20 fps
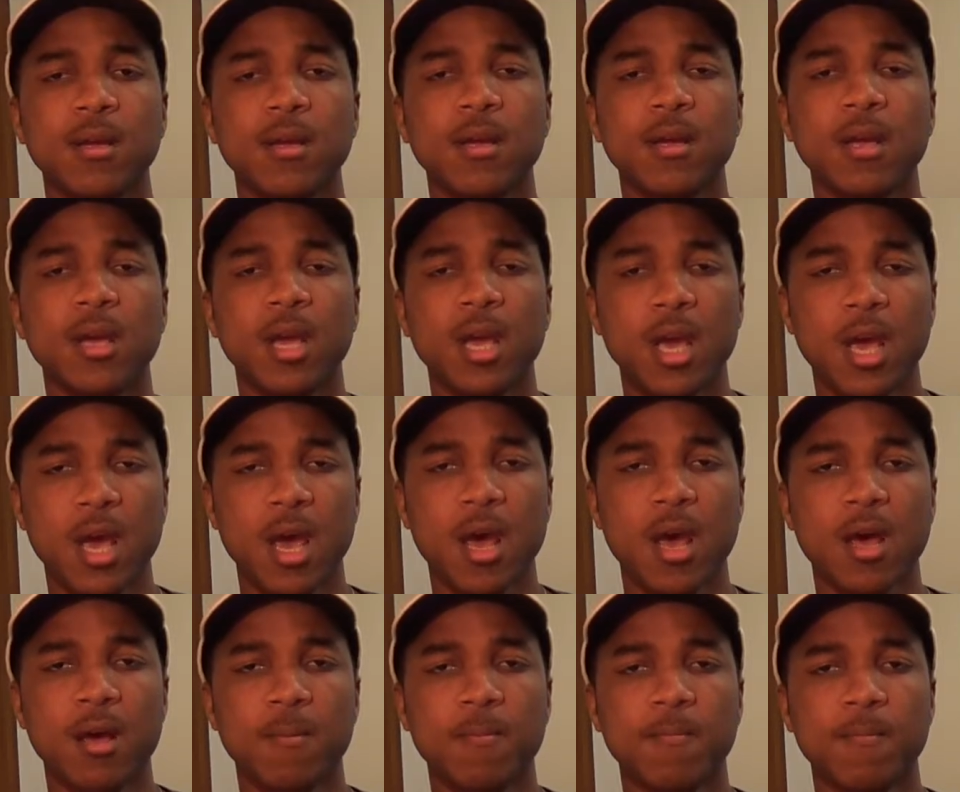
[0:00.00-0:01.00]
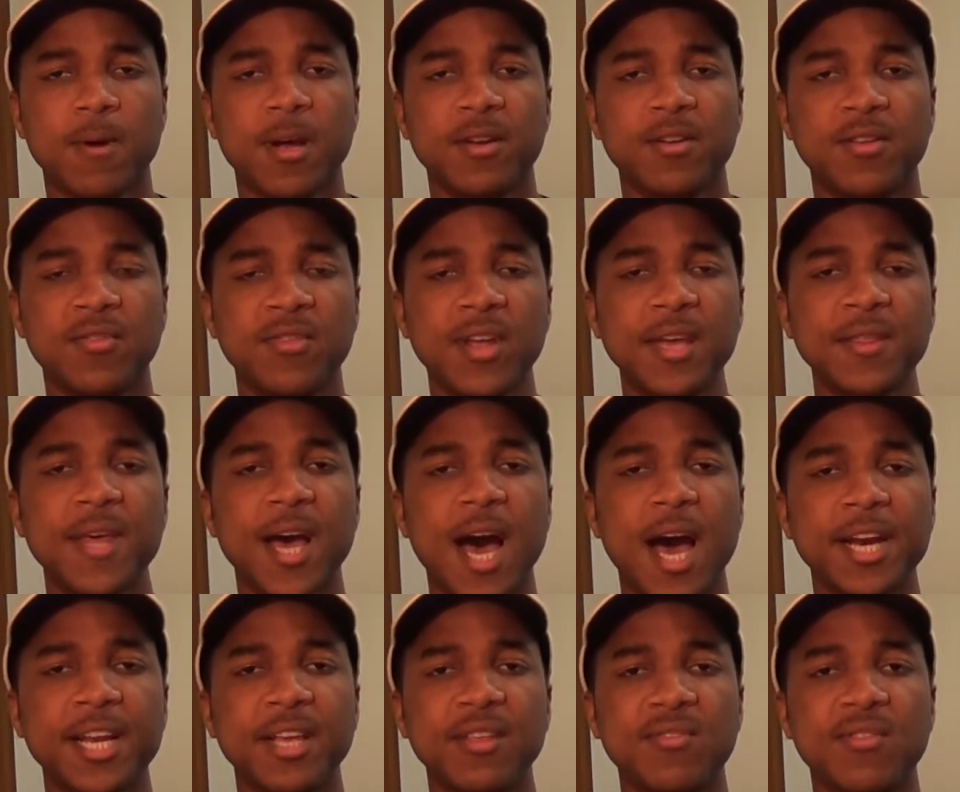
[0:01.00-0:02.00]
yeah. To say that
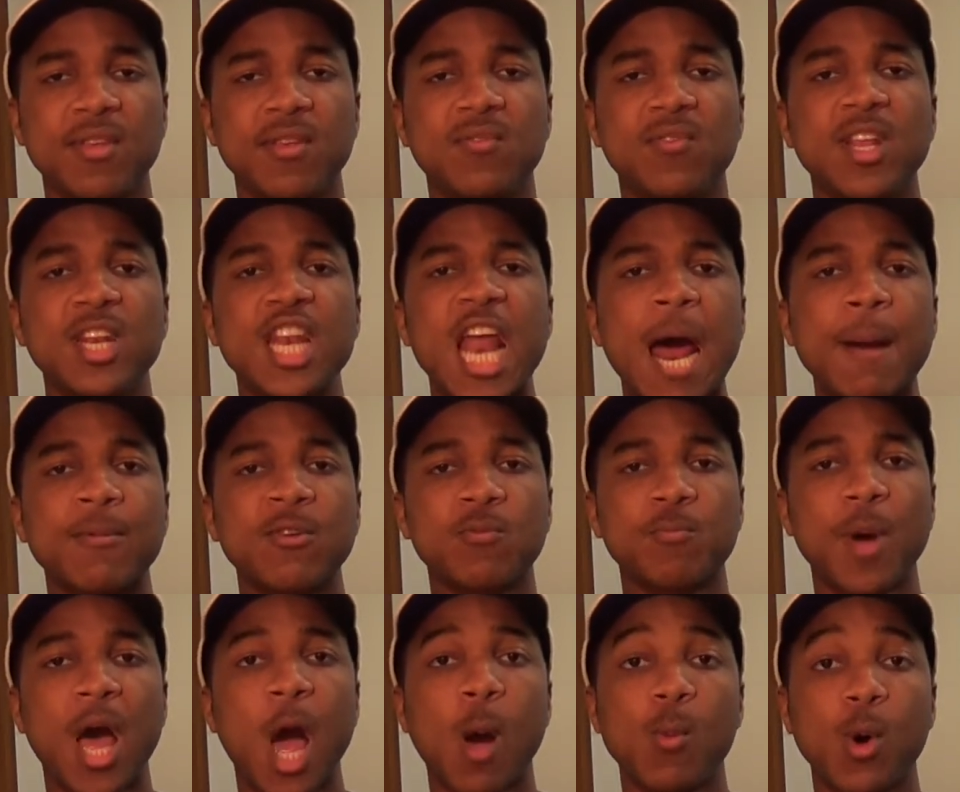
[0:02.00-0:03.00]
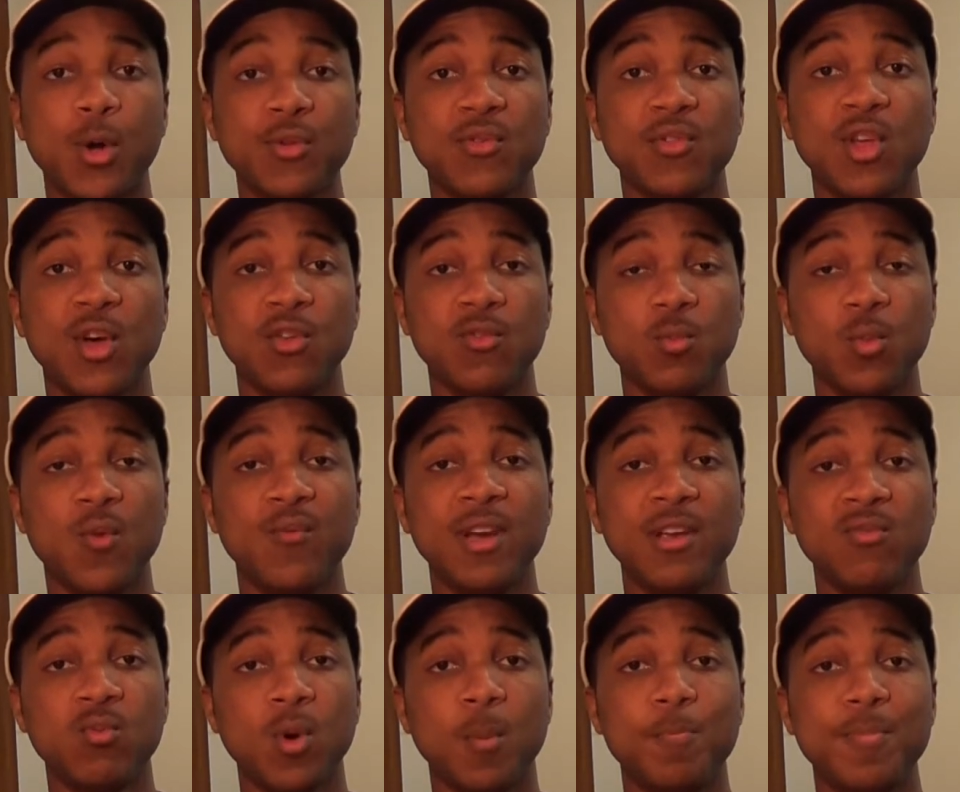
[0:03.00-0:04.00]
audiences did not respond well to those
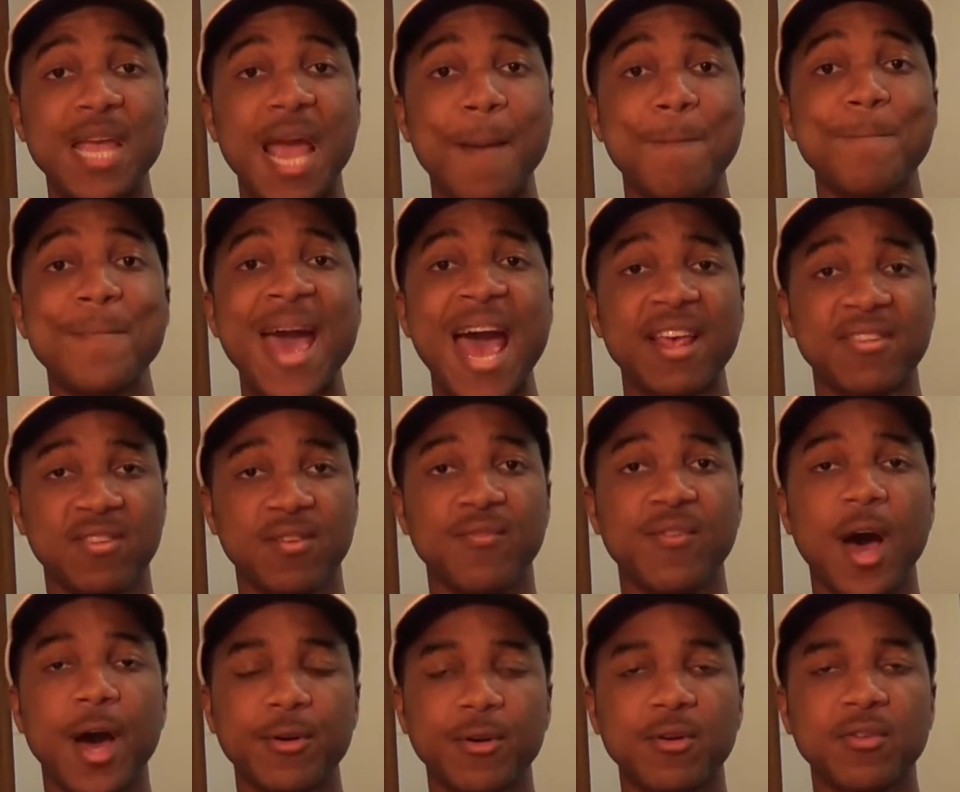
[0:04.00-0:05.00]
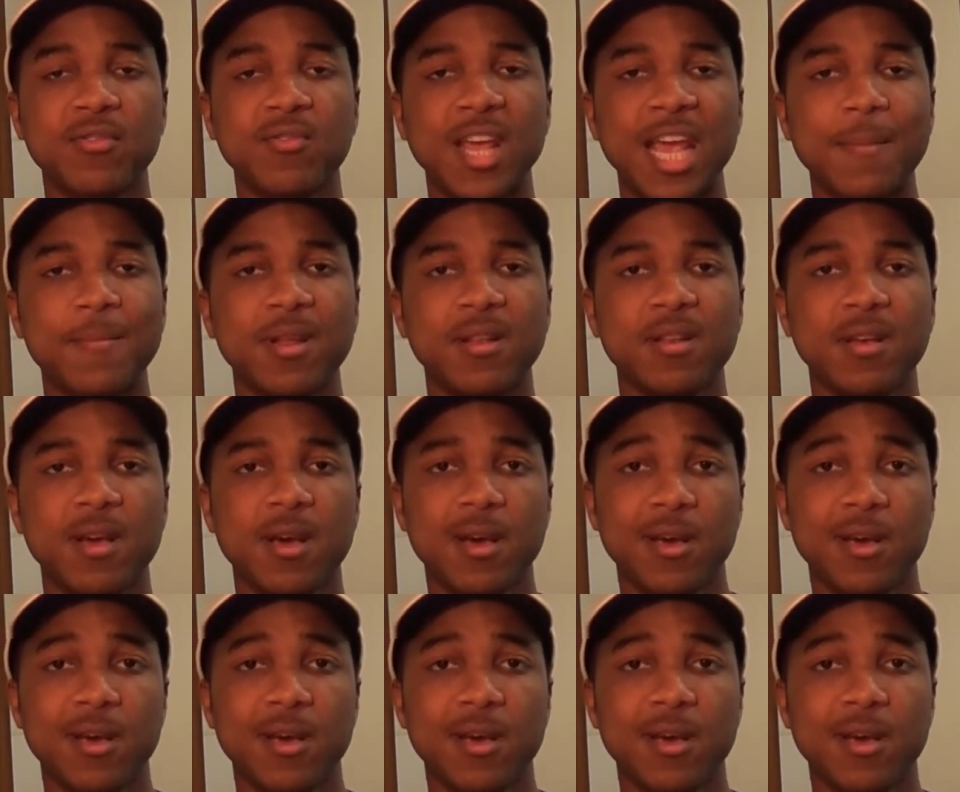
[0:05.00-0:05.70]
movies would be a massive understatement.